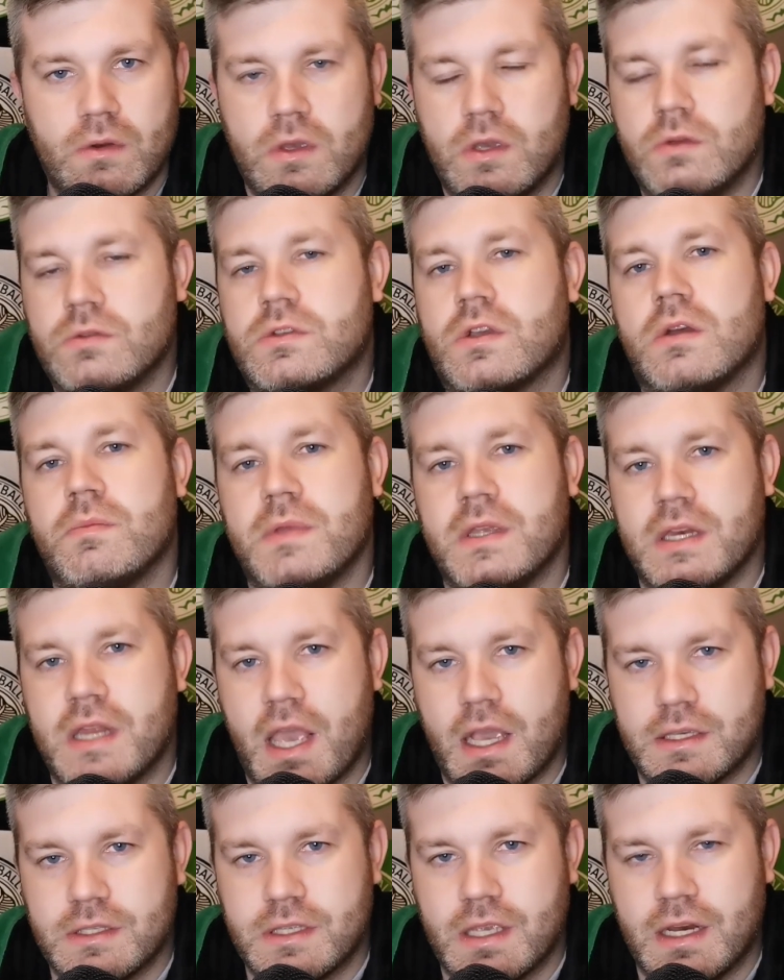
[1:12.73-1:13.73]
Who's going to be
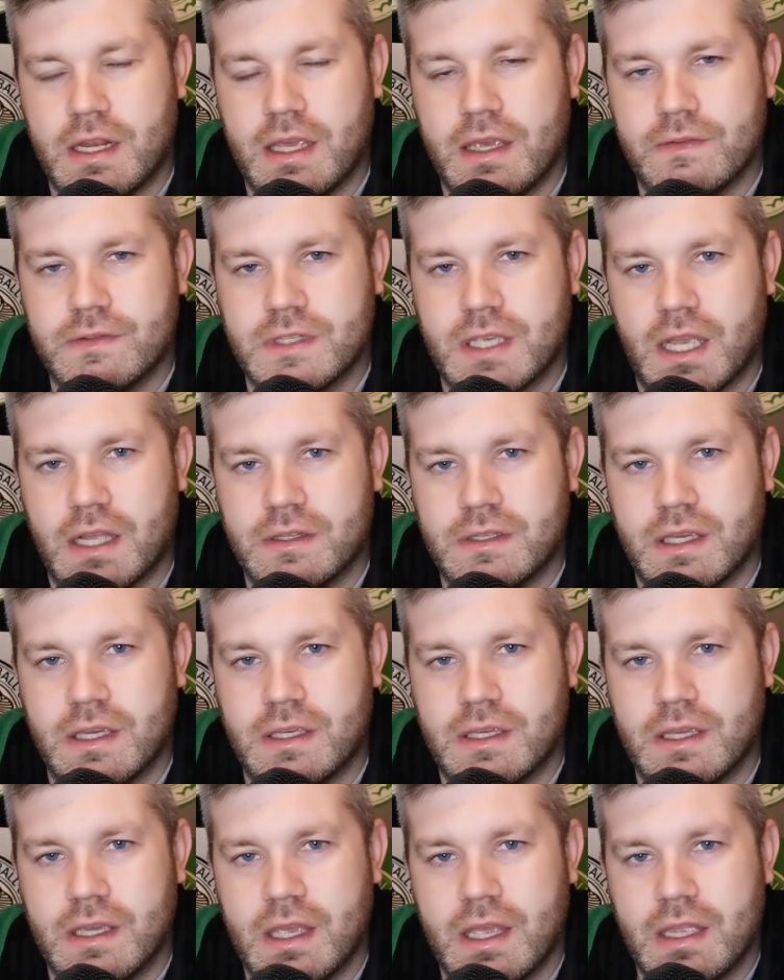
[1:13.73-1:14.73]
next to leave
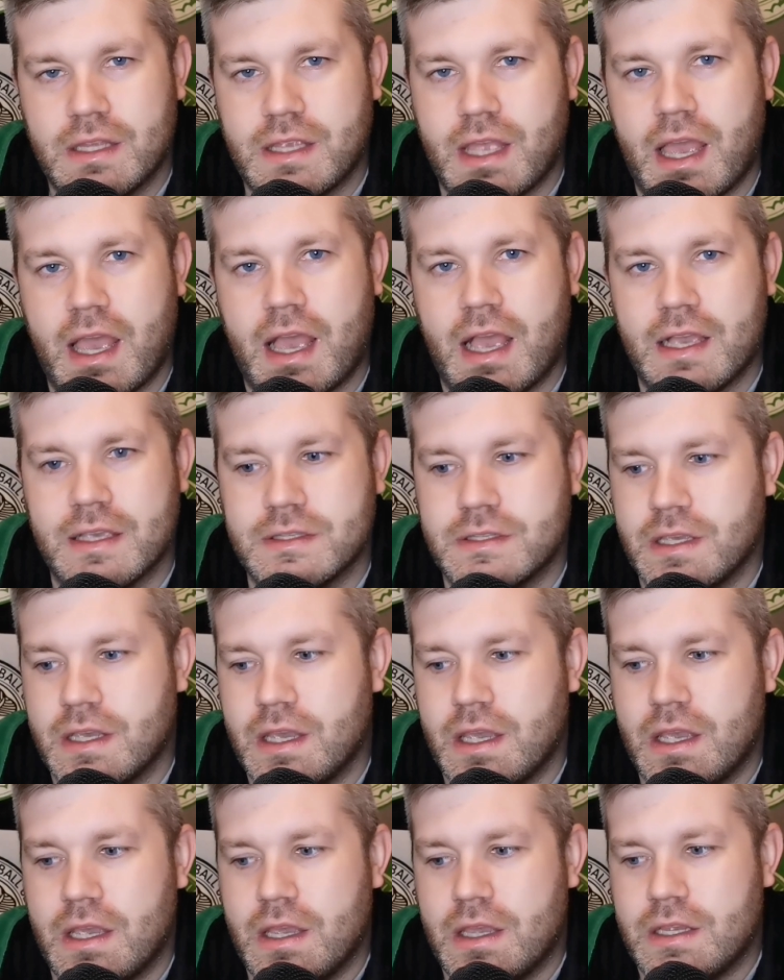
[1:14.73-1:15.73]
Celtic that has,
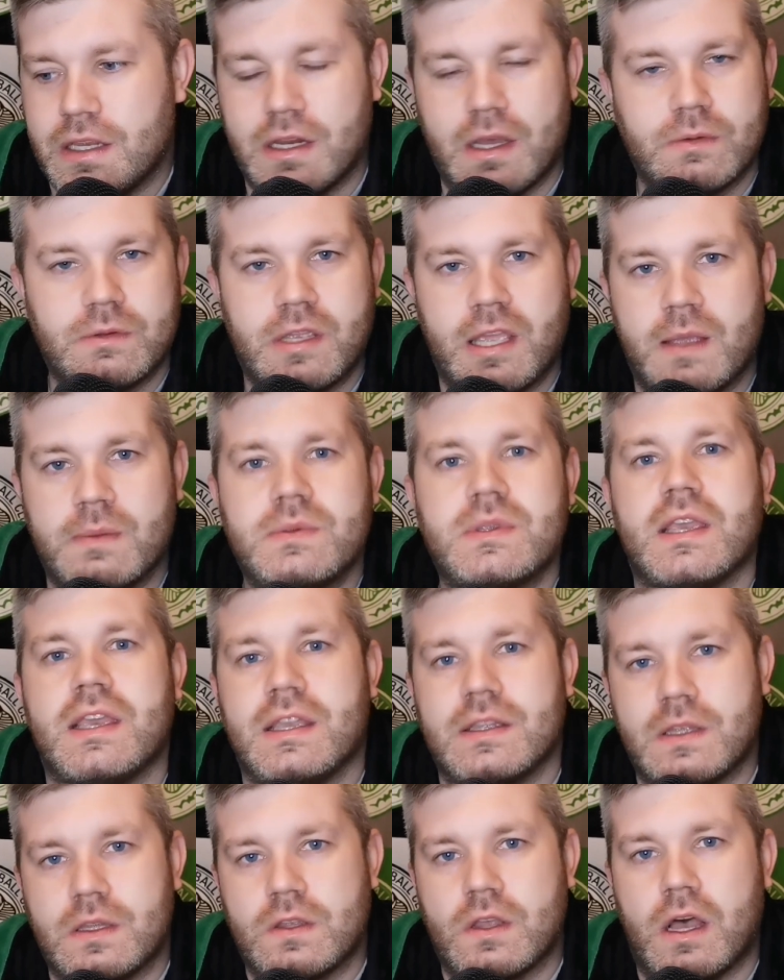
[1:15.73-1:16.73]
you know, tipped to
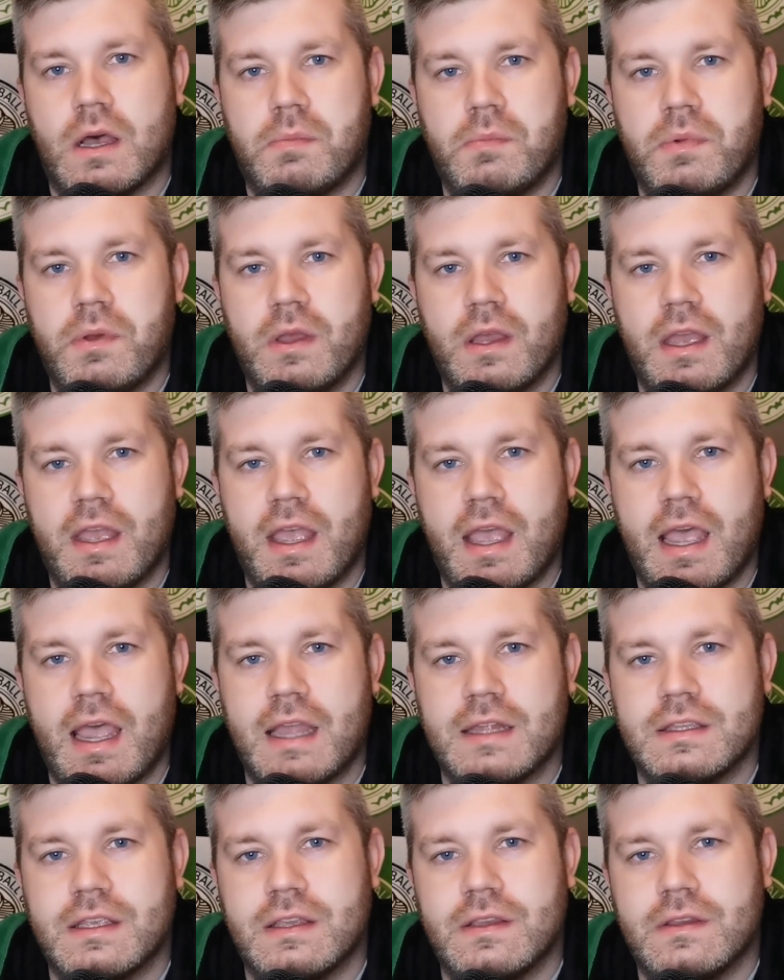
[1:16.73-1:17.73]
hit the top
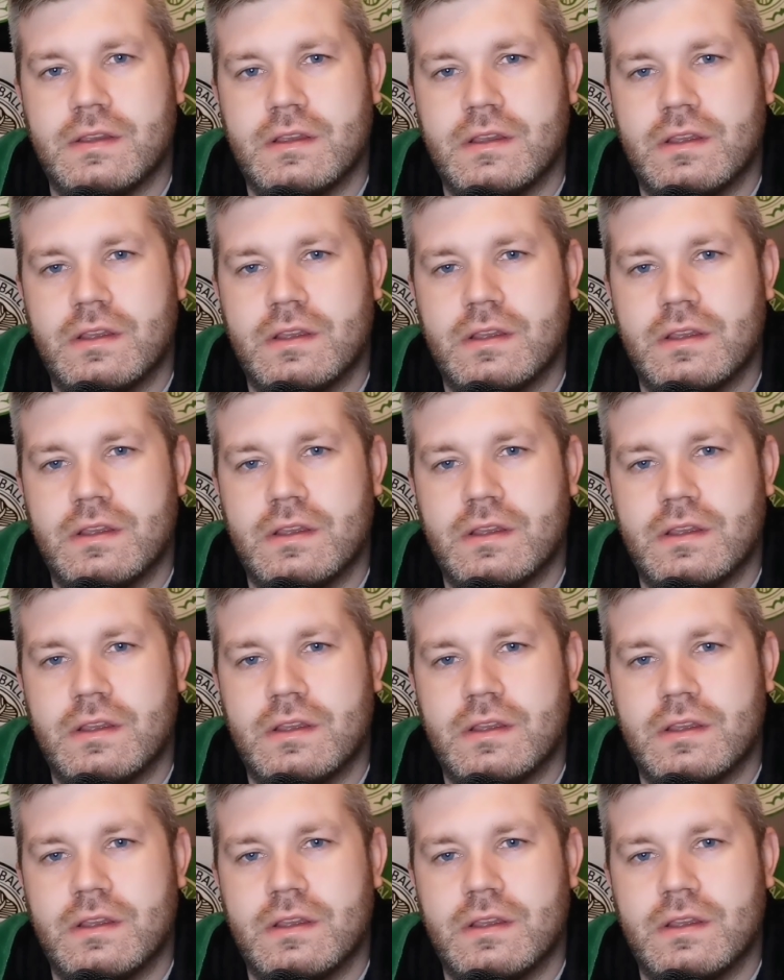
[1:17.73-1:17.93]
and